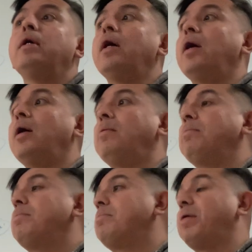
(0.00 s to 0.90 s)

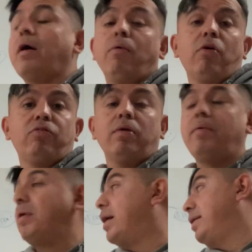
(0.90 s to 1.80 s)
But I will
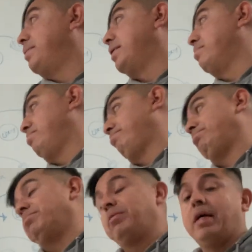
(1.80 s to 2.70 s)
also,
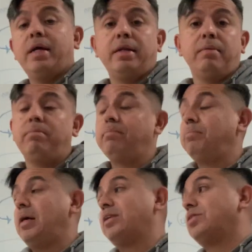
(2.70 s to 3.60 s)
and
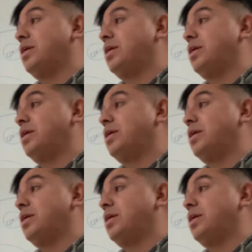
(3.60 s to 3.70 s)
actually,